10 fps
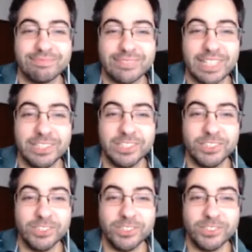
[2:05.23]

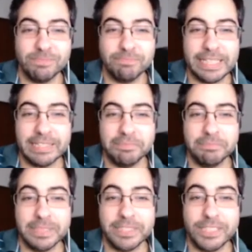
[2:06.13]

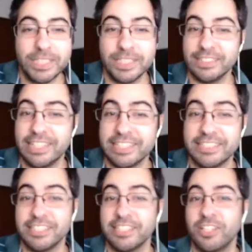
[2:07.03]
OMG, let's
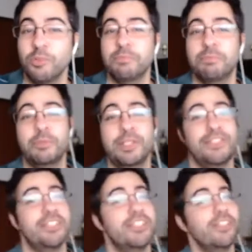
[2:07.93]
just hope
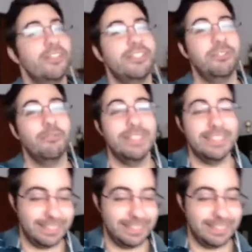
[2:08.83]
Priest is not tier 1.